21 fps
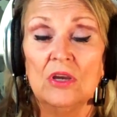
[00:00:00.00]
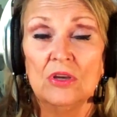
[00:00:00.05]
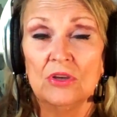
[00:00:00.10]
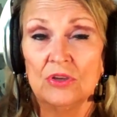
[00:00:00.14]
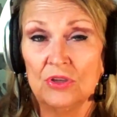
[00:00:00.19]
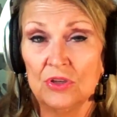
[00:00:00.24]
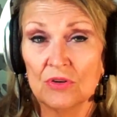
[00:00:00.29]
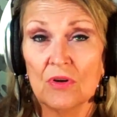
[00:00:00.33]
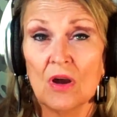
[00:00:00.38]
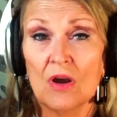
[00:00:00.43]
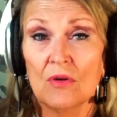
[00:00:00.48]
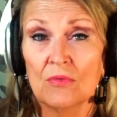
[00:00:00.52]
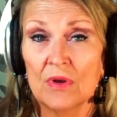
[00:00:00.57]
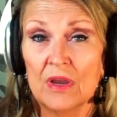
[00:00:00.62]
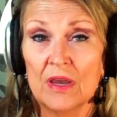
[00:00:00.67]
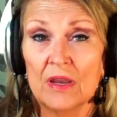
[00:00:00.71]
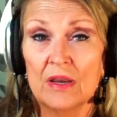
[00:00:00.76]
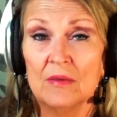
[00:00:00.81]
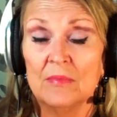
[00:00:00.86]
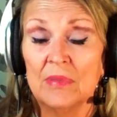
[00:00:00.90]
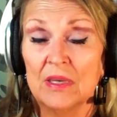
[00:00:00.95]
you're all
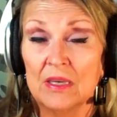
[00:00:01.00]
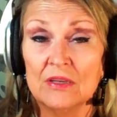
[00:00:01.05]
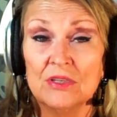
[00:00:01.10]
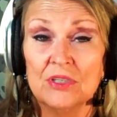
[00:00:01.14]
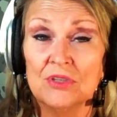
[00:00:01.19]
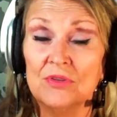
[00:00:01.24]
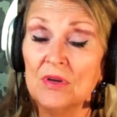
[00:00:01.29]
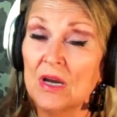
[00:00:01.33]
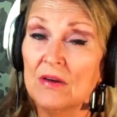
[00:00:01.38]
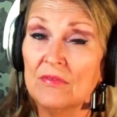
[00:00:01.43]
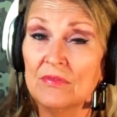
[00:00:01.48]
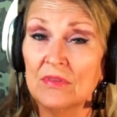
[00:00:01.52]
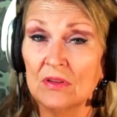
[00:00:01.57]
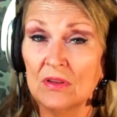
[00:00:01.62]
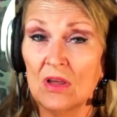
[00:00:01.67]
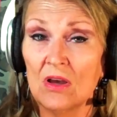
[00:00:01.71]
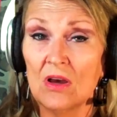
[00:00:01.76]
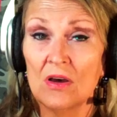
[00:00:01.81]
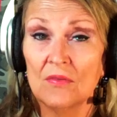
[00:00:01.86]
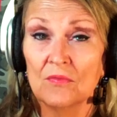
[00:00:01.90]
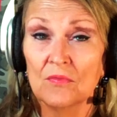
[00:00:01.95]
ready because you have the
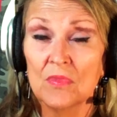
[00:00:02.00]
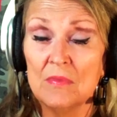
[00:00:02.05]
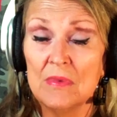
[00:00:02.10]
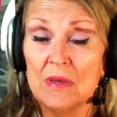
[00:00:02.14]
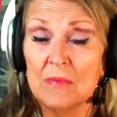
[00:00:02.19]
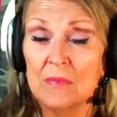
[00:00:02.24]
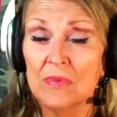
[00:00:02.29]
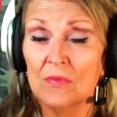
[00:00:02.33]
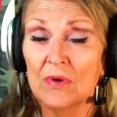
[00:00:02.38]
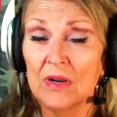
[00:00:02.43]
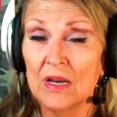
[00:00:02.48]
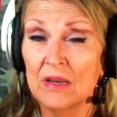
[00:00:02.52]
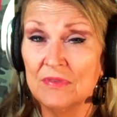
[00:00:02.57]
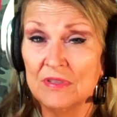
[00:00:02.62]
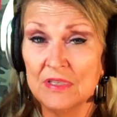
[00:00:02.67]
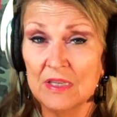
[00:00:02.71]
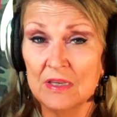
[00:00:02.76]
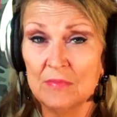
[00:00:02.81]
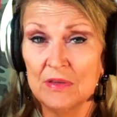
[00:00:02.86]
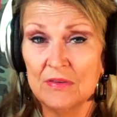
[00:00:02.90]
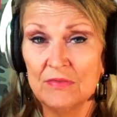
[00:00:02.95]
law. And remember what I've
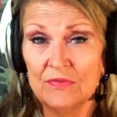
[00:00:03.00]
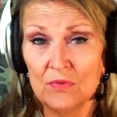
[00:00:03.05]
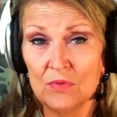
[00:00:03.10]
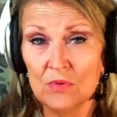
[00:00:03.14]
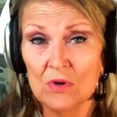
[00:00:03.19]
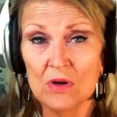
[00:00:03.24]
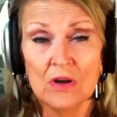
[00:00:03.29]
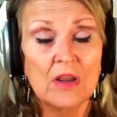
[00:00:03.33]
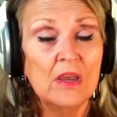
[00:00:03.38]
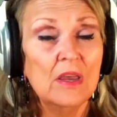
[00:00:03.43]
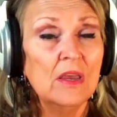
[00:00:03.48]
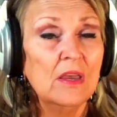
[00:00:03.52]
said before.